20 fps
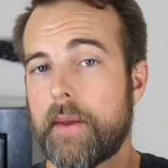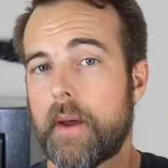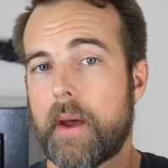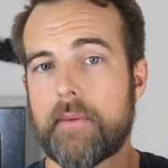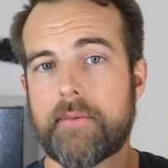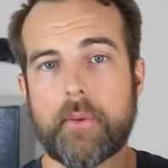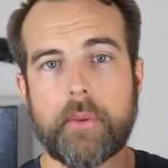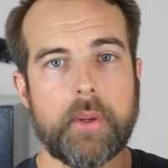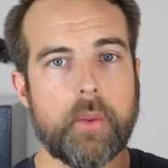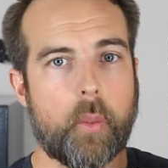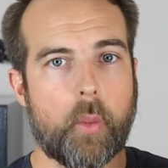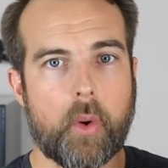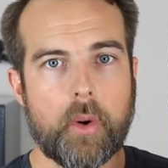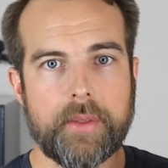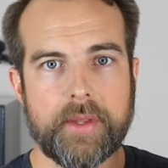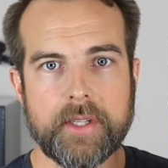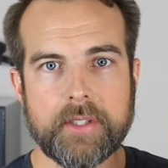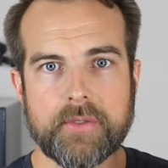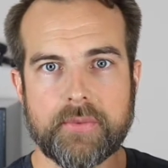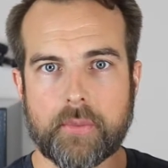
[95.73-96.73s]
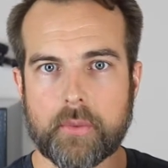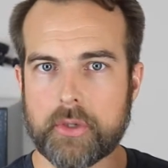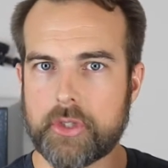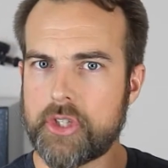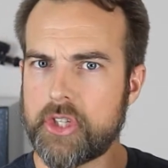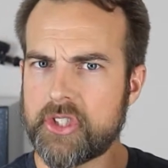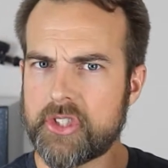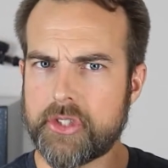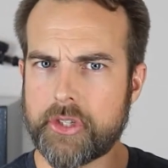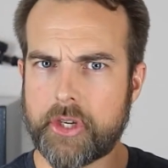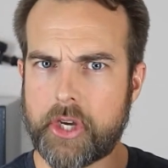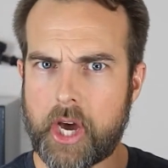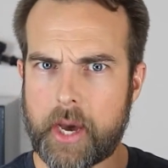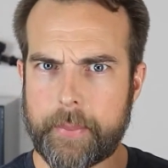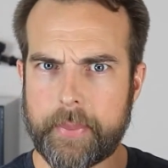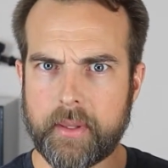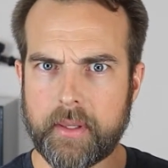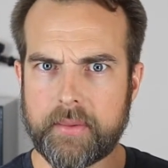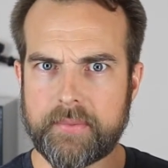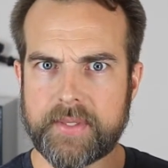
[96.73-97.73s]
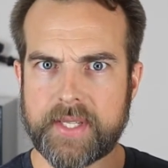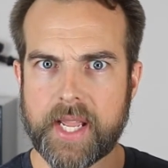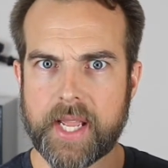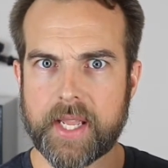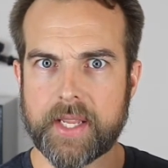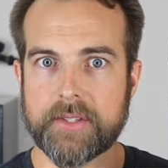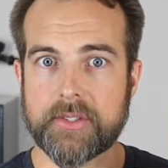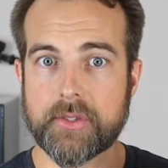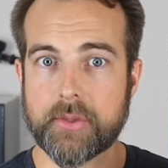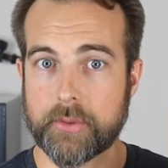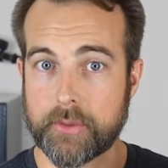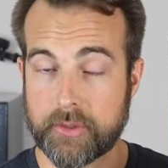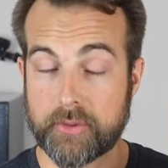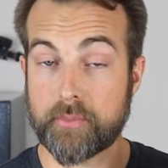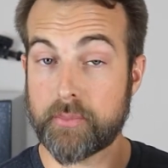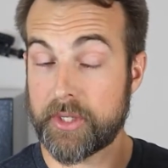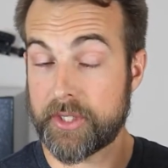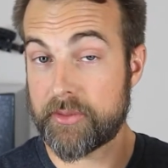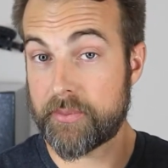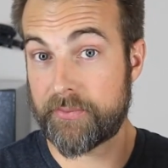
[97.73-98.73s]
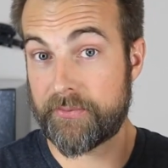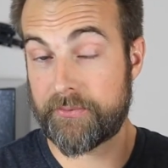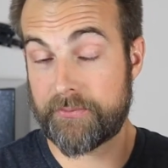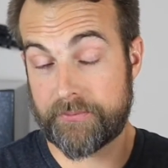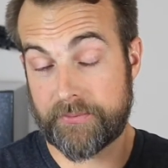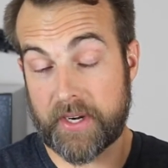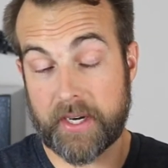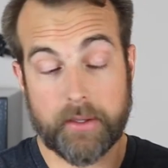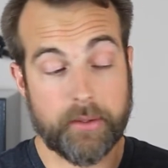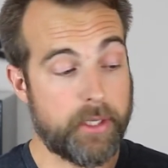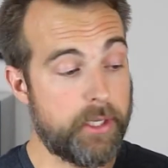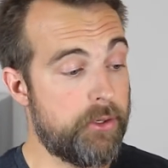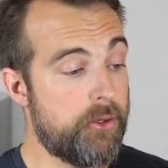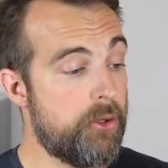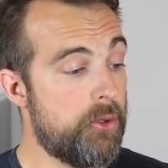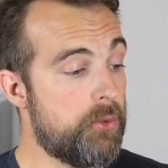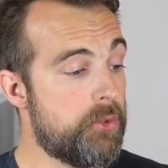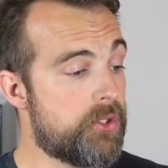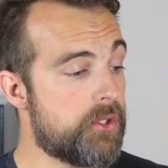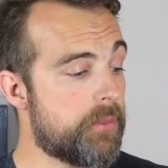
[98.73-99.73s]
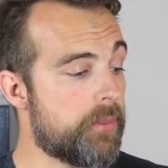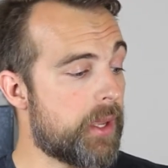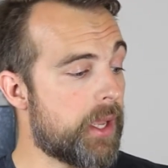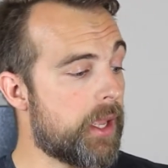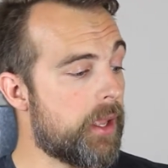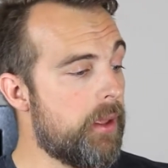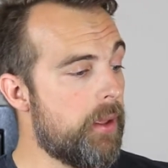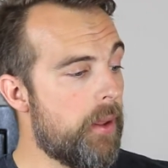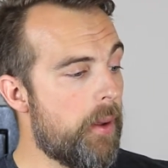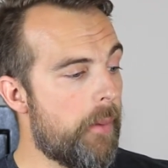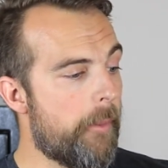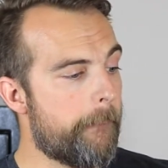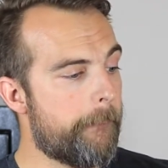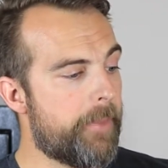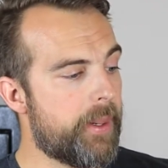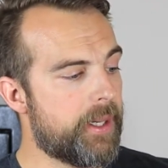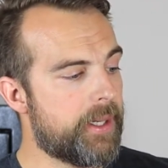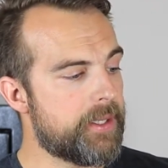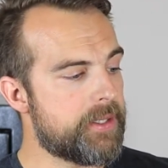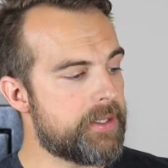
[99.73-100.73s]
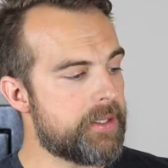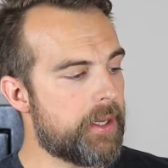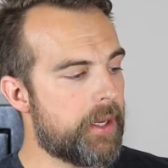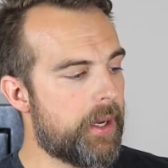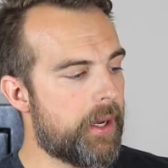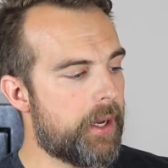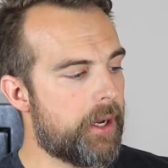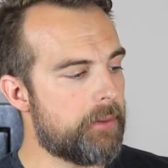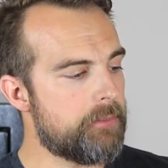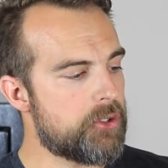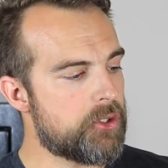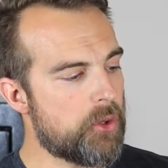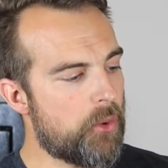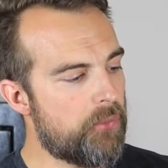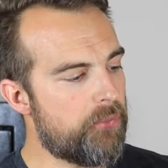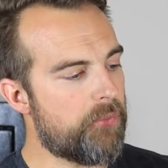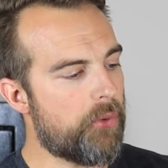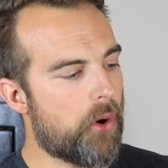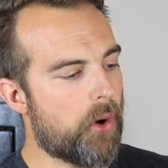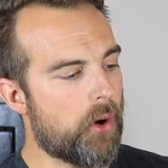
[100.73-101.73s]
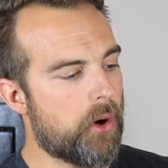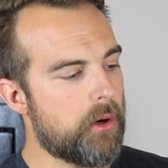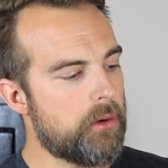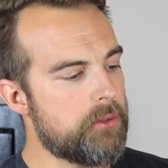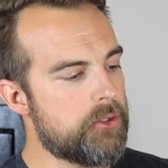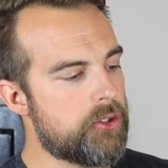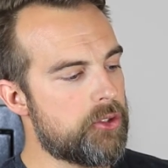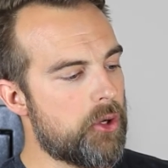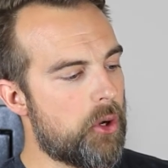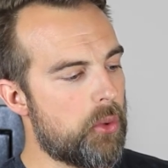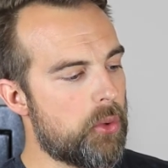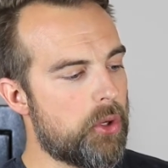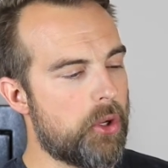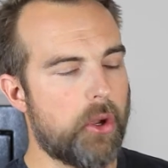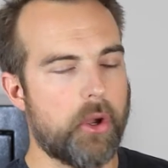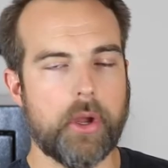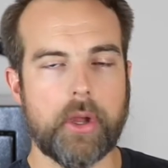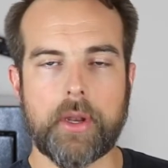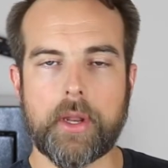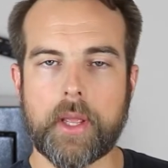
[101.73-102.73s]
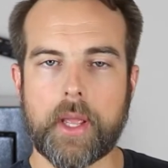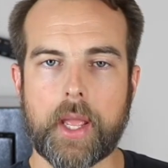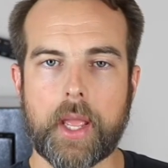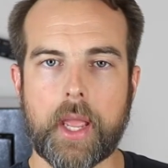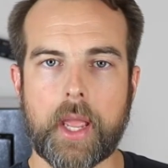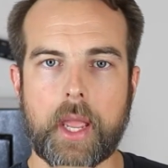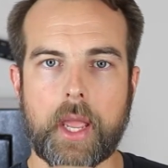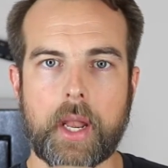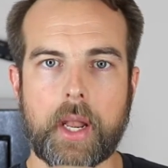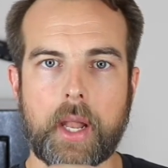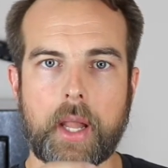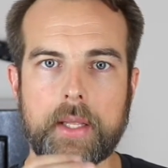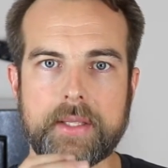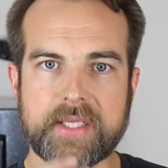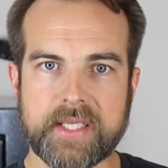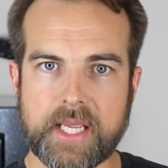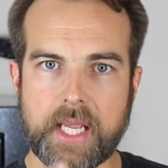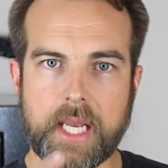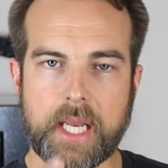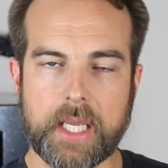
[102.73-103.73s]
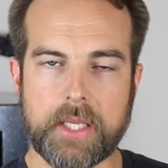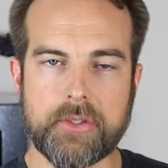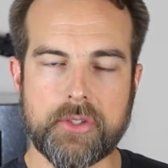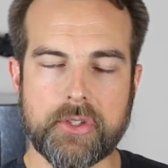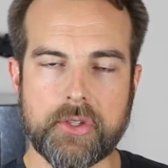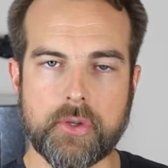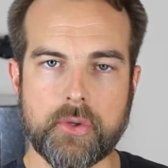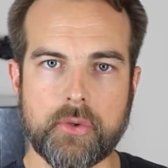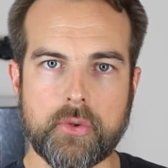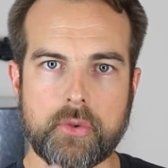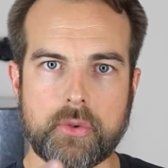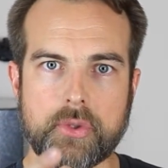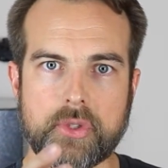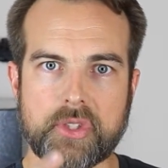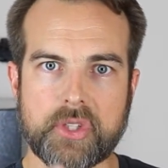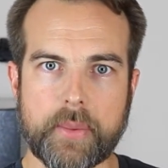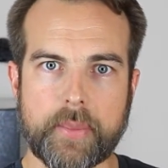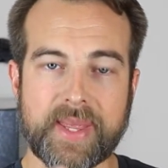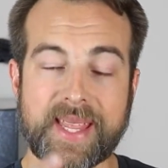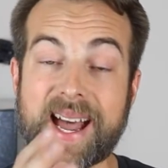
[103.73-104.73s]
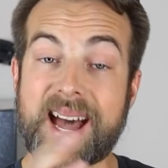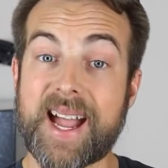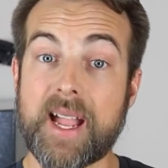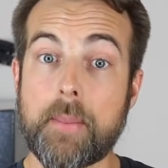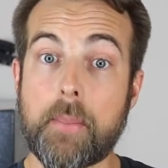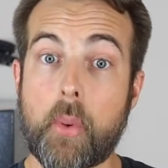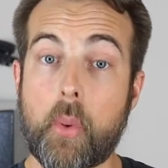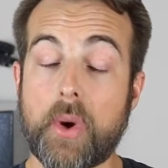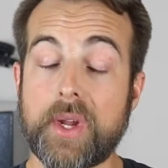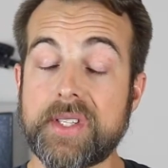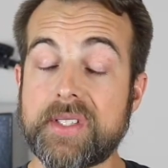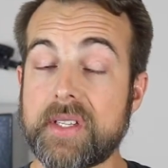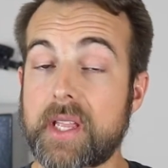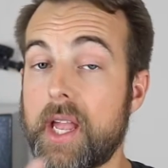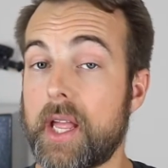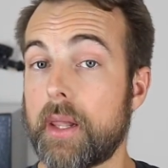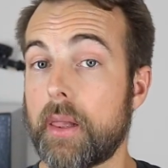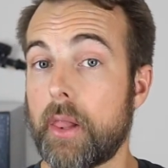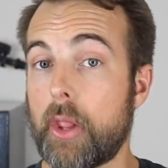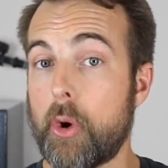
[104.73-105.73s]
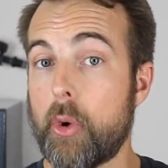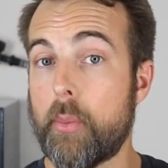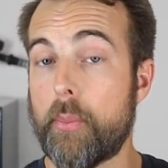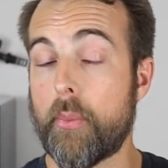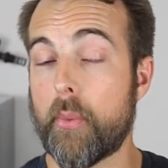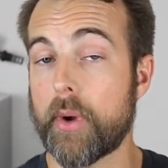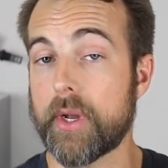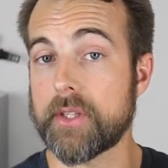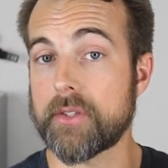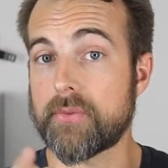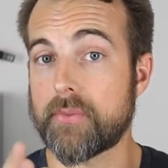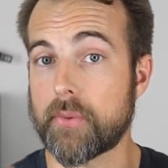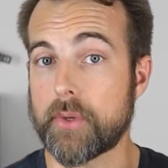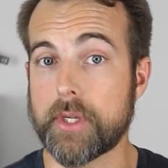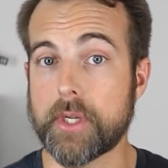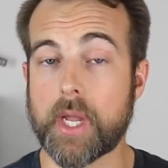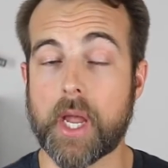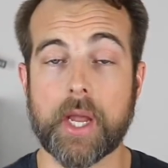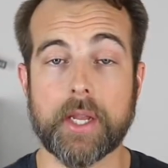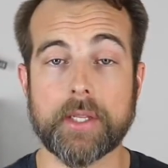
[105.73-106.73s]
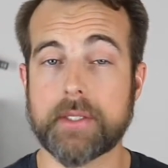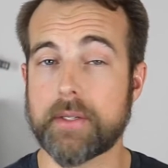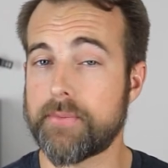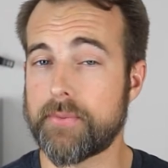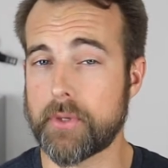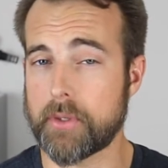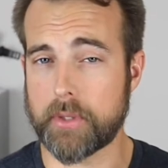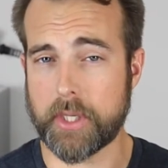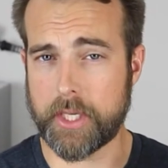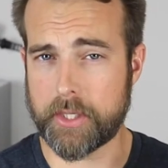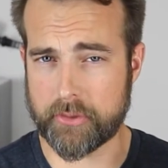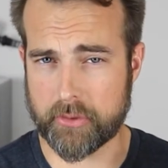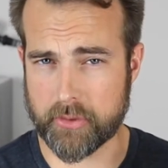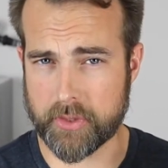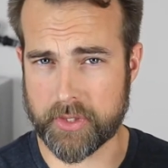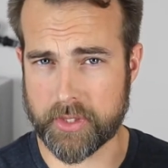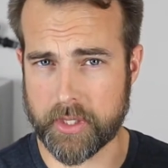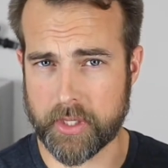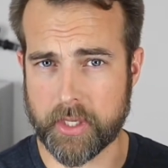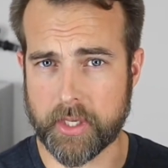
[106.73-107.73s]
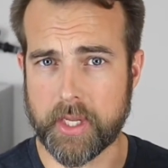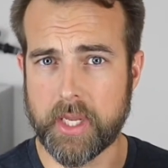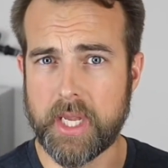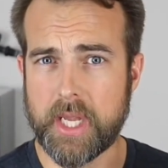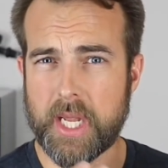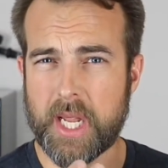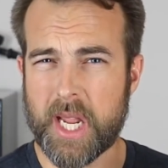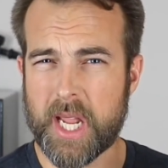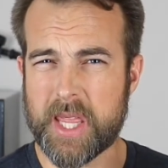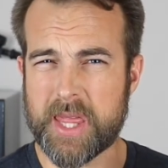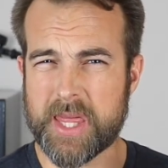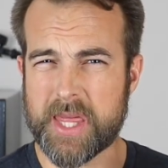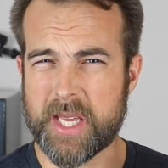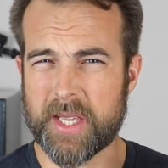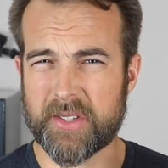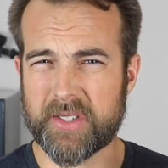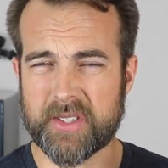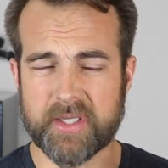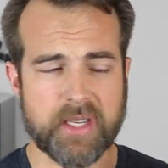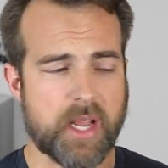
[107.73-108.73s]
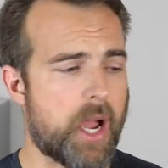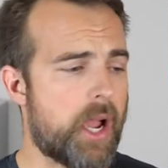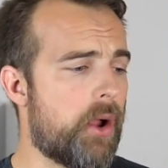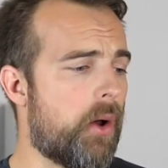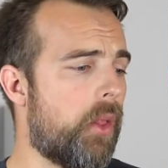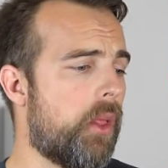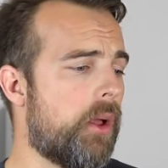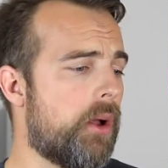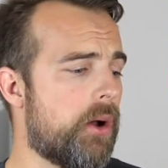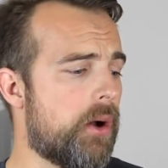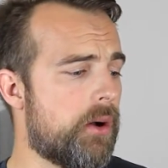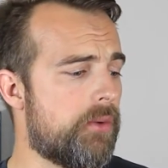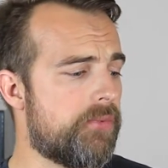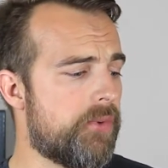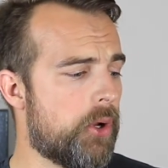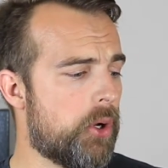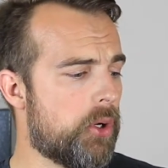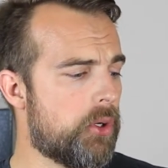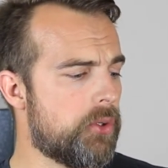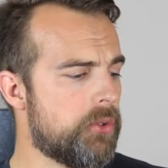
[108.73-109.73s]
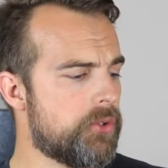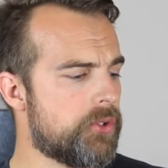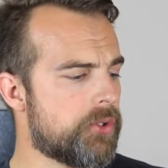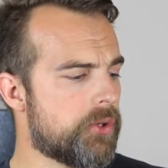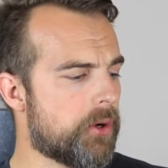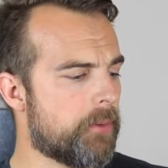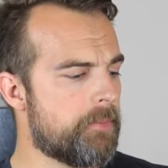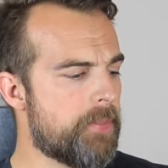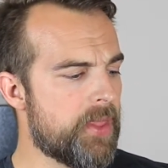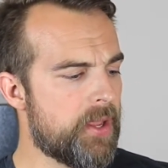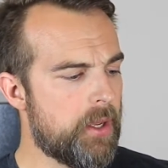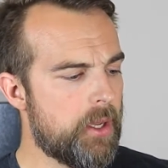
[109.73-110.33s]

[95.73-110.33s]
I've only worn this for just a couple of days, so it's fairly new to me, but so far so good. And let's get into some of the high points and low points for you guys if you're interested in this style of holster.